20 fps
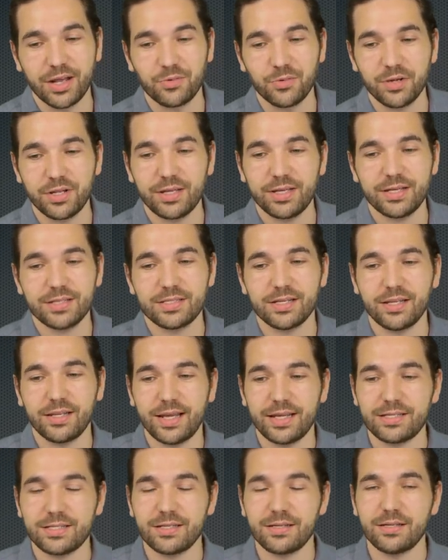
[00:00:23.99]
and really is a
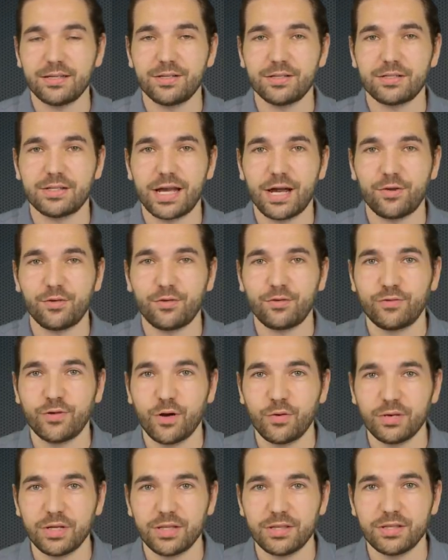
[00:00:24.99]
lesson in just how
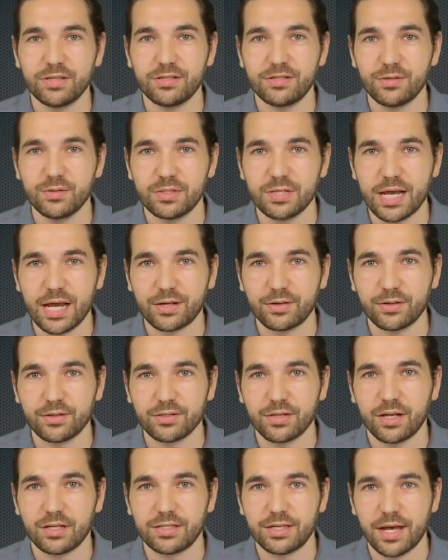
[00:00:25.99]
phony these news
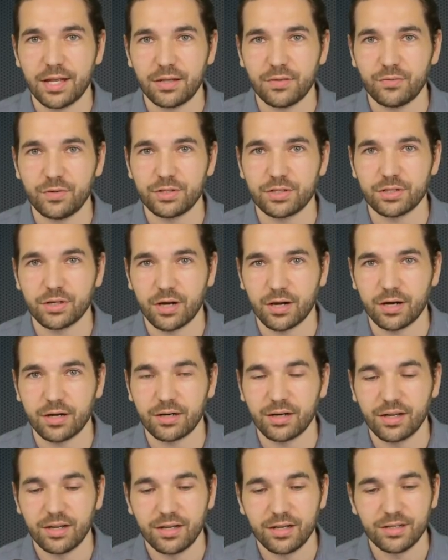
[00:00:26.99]
actors on television
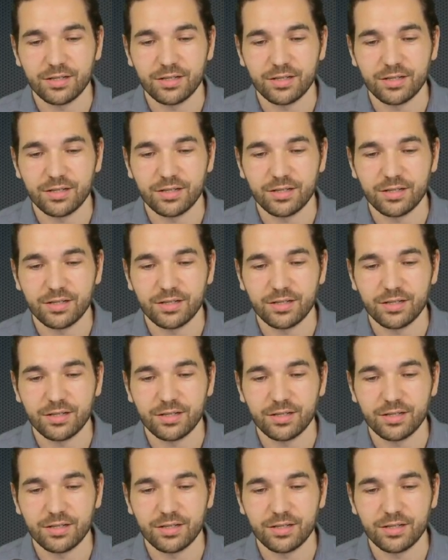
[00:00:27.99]
are.